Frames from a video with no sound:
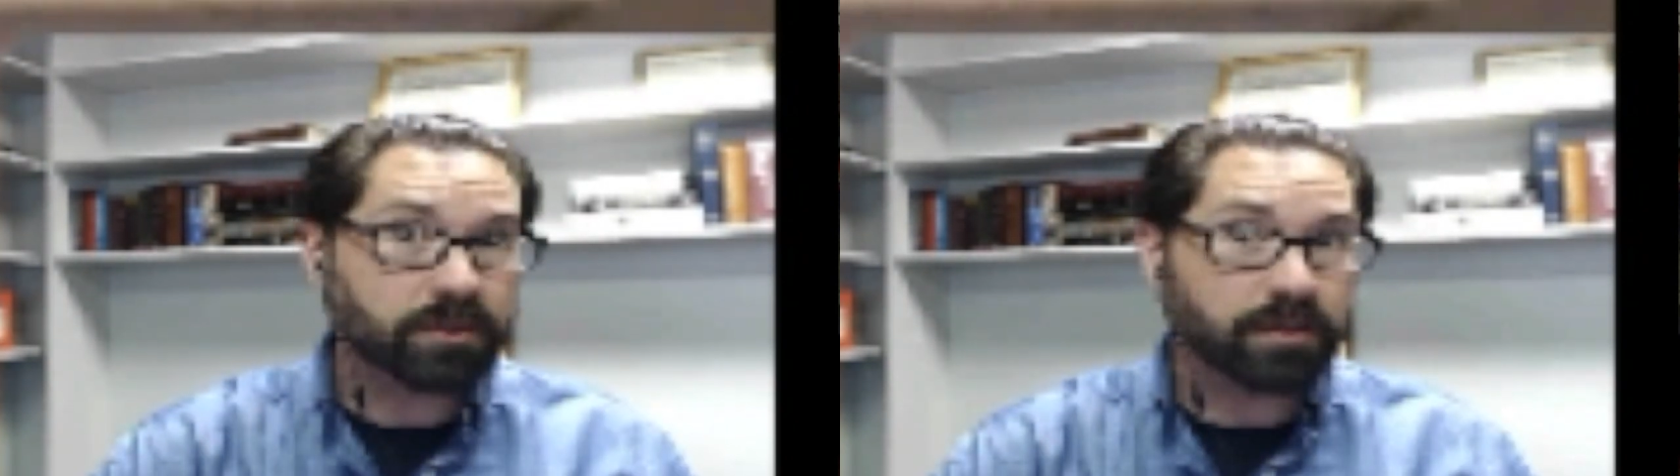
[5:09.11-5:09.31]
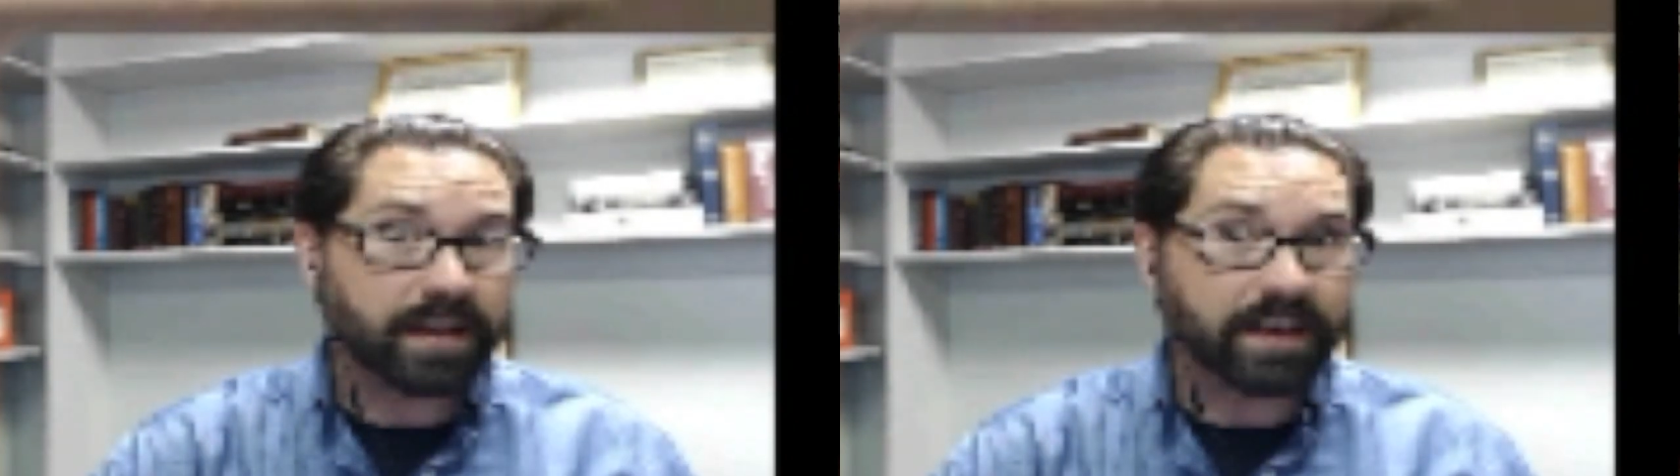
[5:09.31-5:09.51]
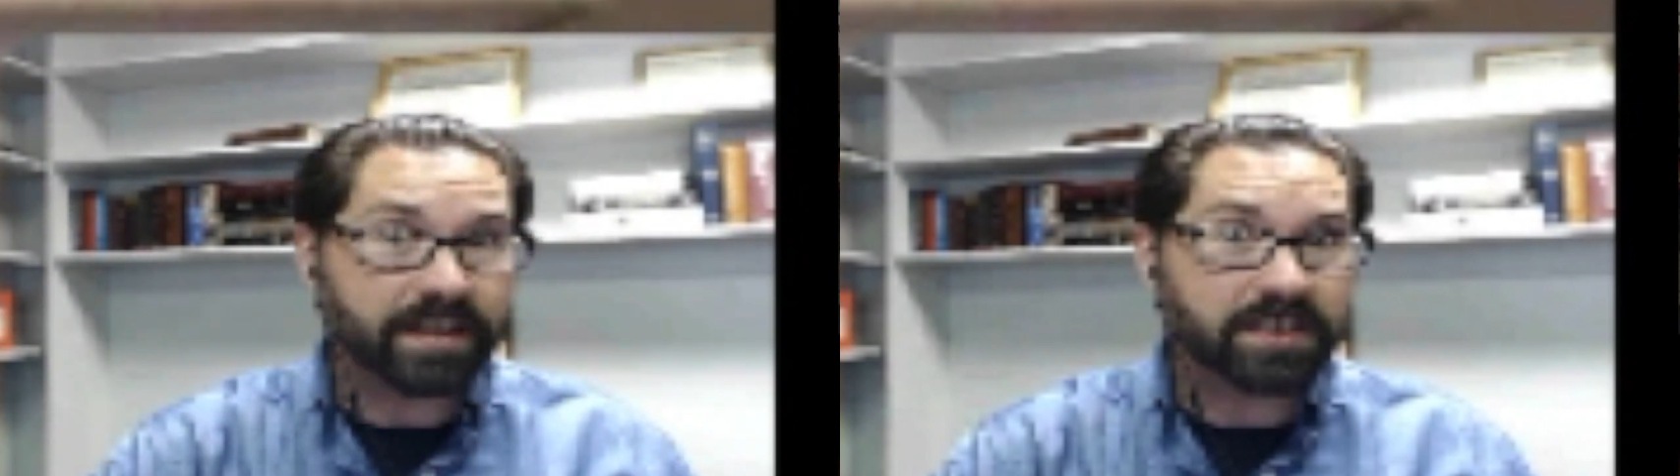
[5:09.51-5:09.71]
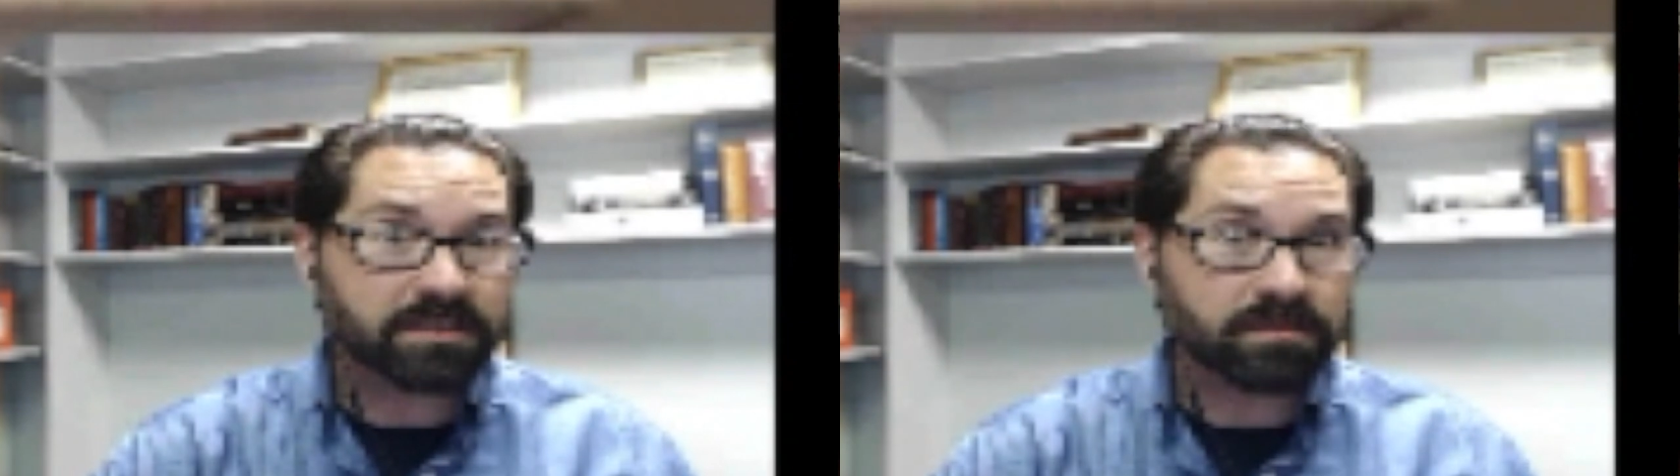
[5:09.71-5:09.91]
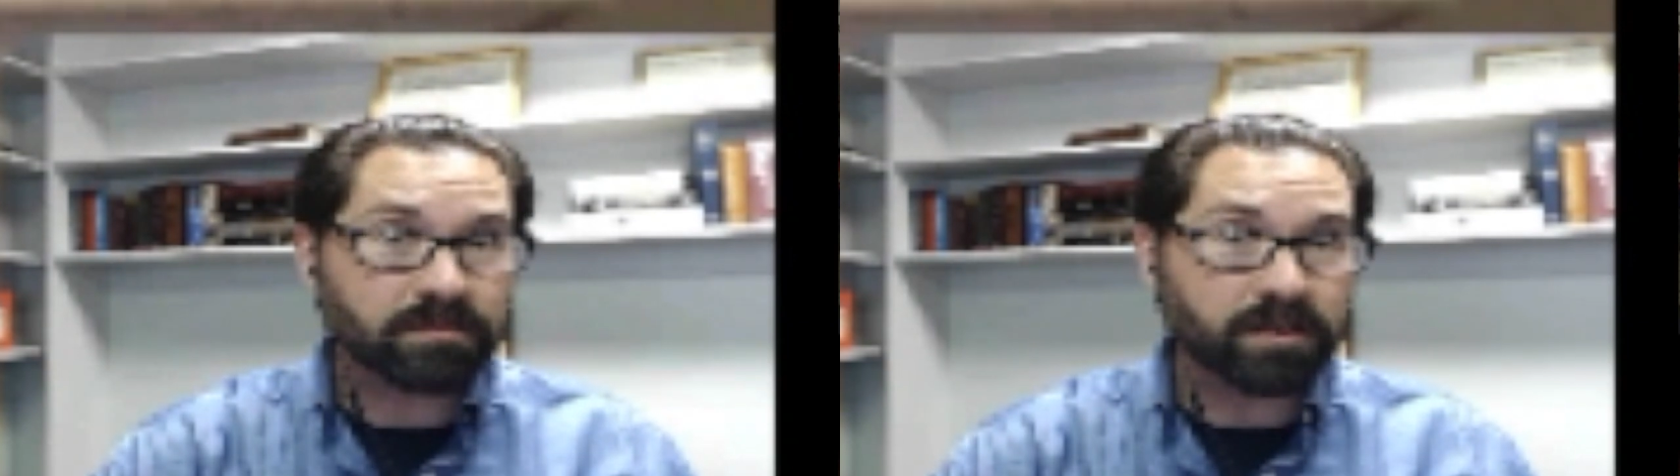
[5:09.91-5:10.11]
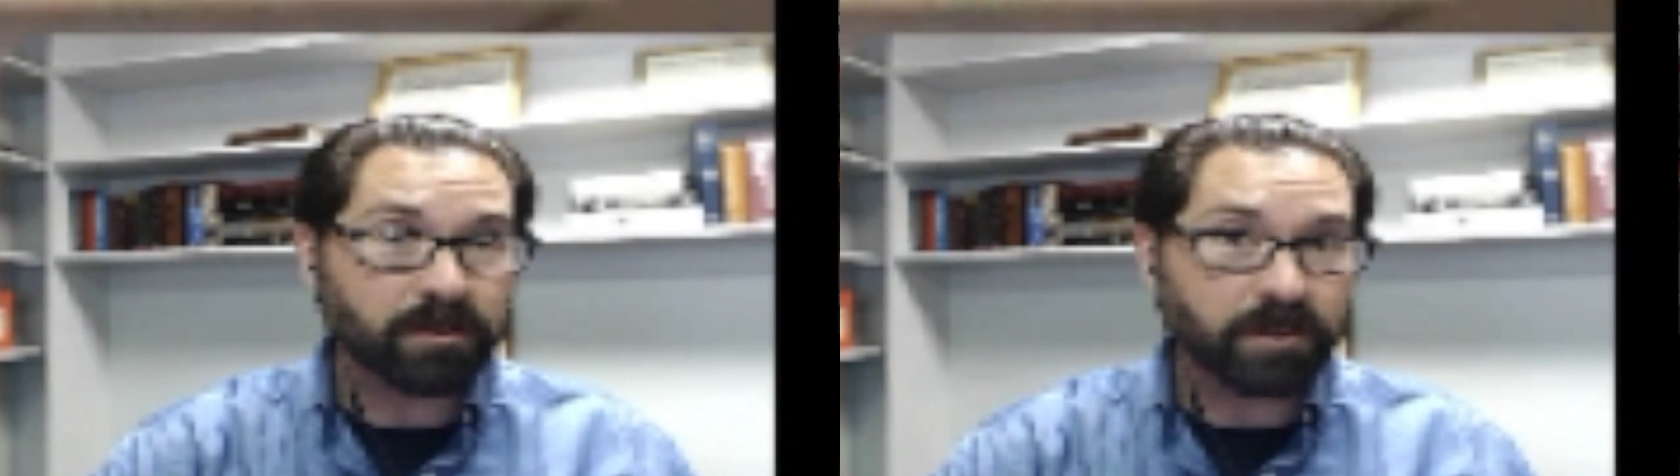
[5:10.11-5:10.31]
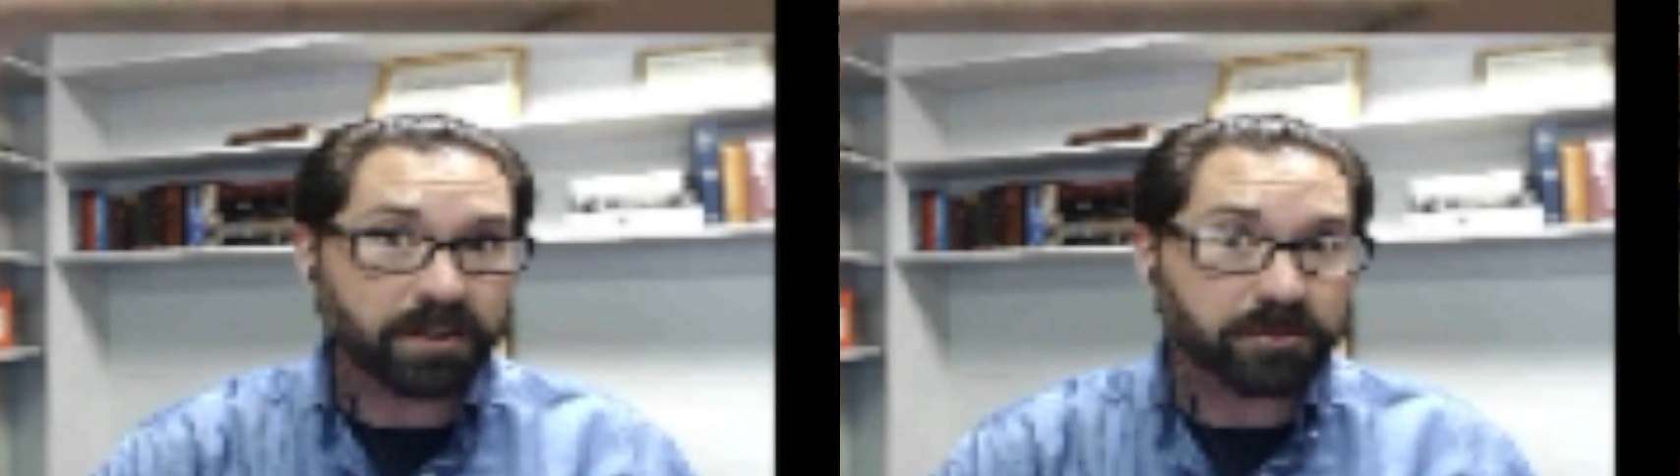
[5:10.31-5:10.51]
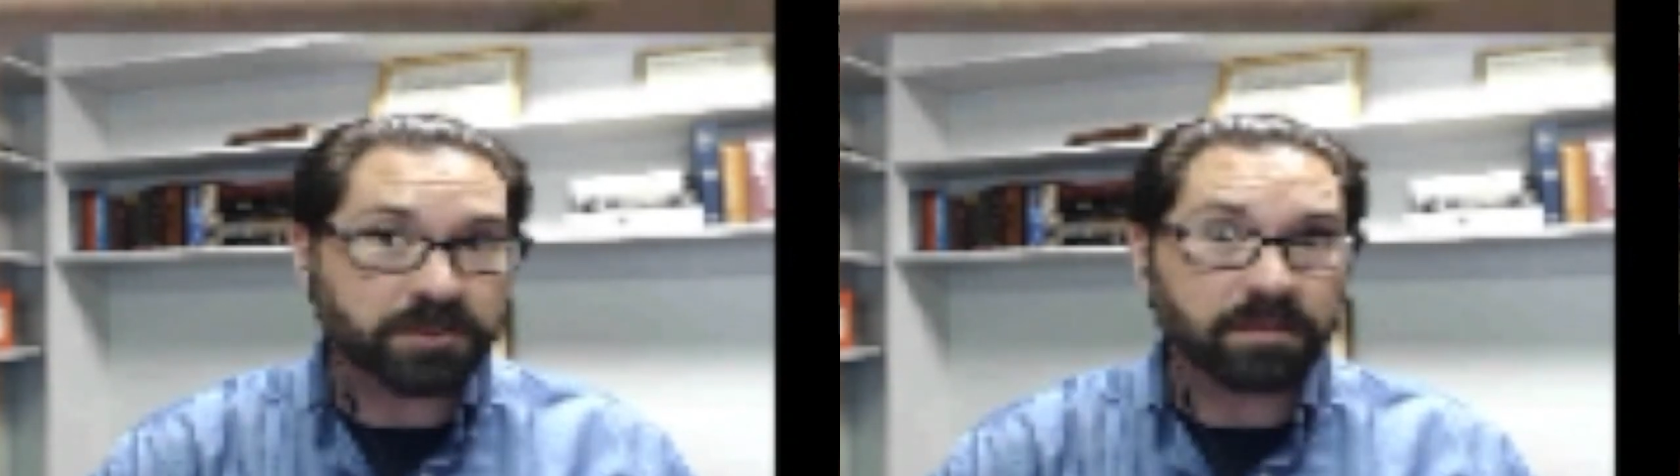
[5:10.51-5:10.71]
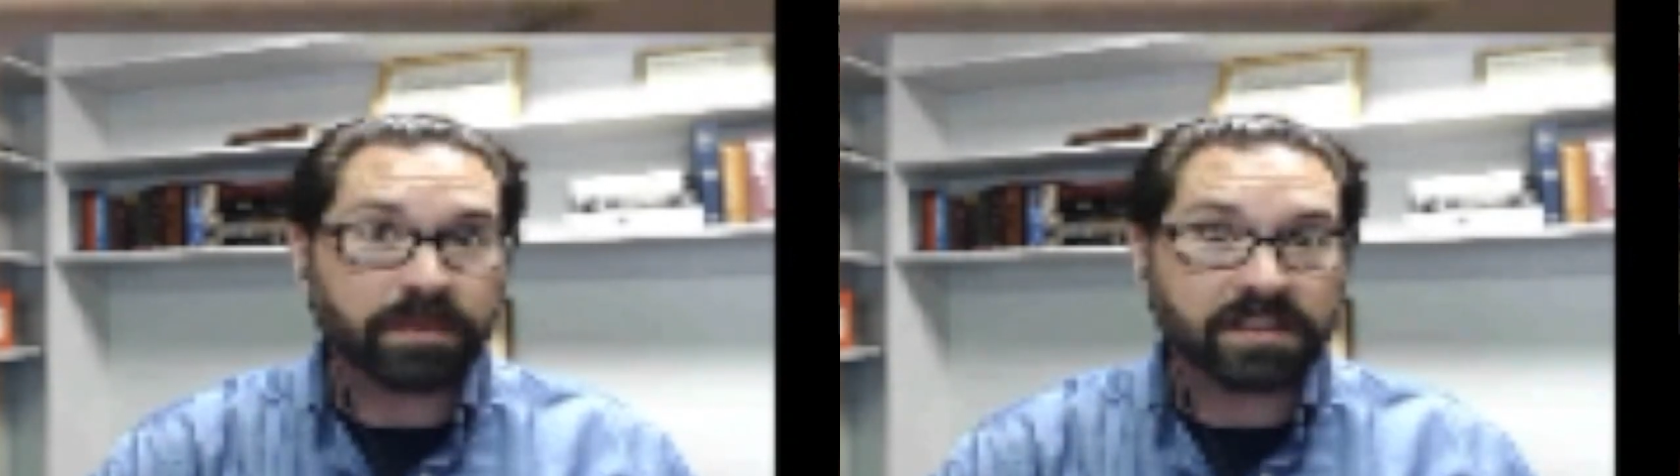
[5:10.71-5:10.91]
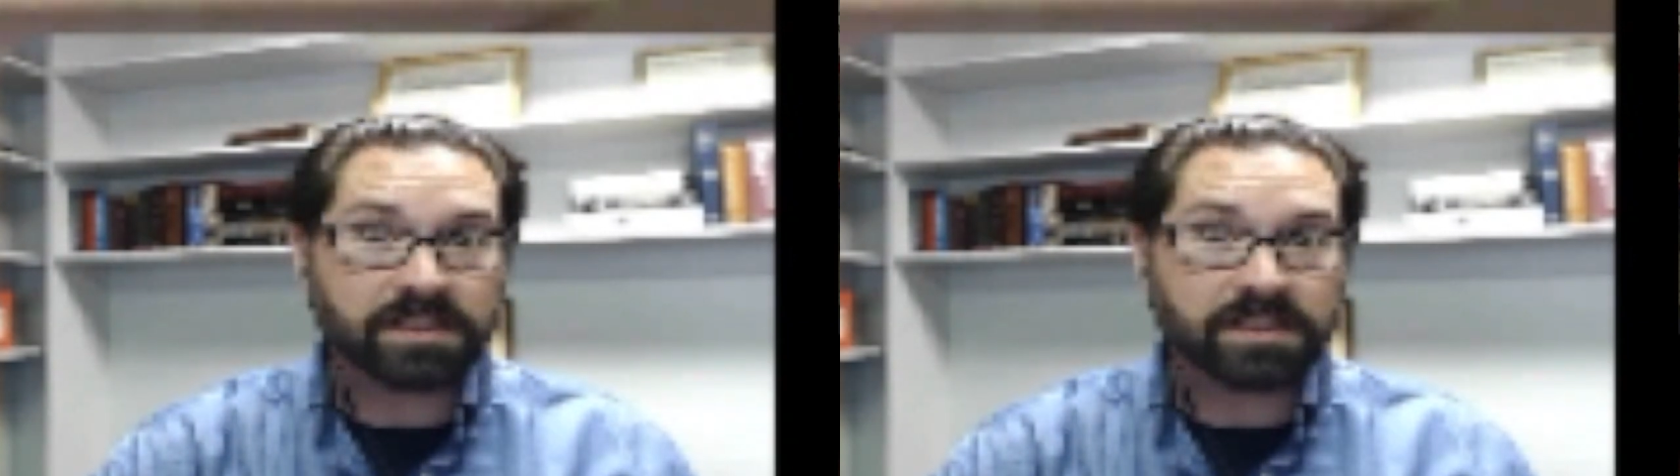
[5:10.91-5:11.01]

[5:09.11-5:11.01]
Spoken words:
at least their leadership has said,